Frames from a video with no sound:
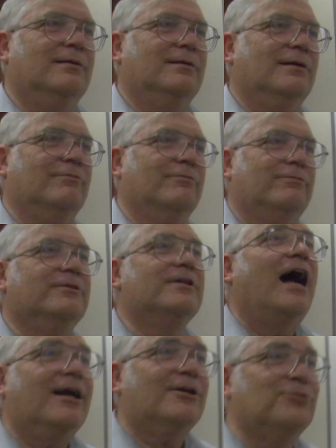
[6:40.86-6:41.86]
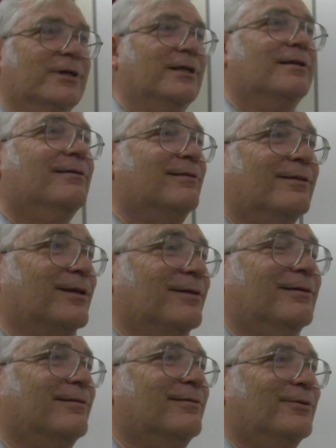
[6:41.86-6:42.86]
of doctrine that
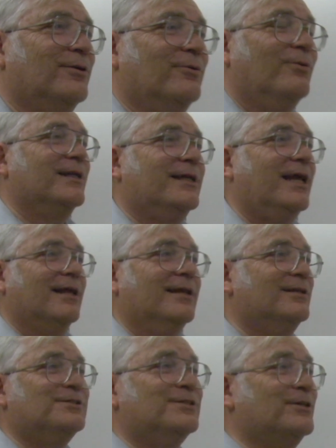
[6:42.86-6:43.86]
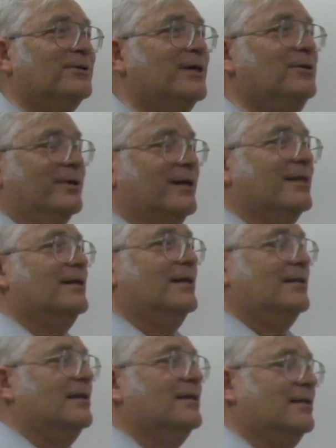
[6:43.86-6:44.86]
one can't disagree with,
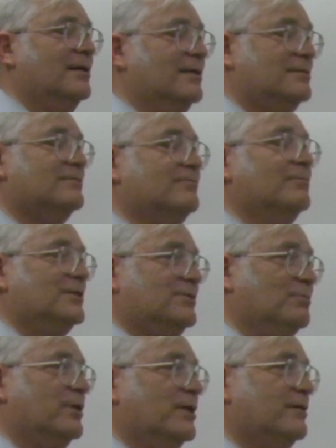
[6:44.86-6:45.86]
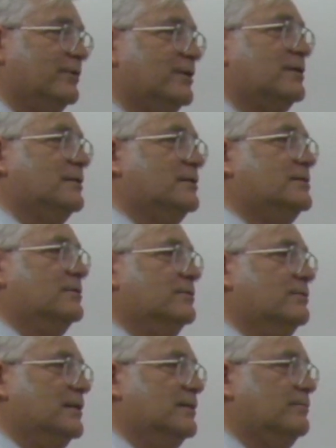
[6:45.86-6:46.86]
it, it gets much more difficult to.
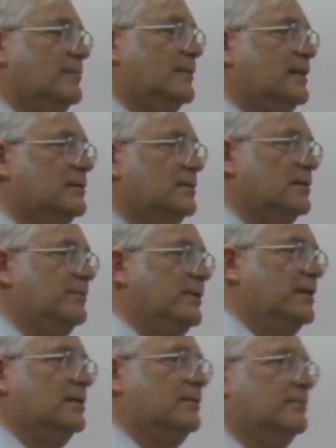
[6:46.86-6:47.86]
Well, uh, but science isn't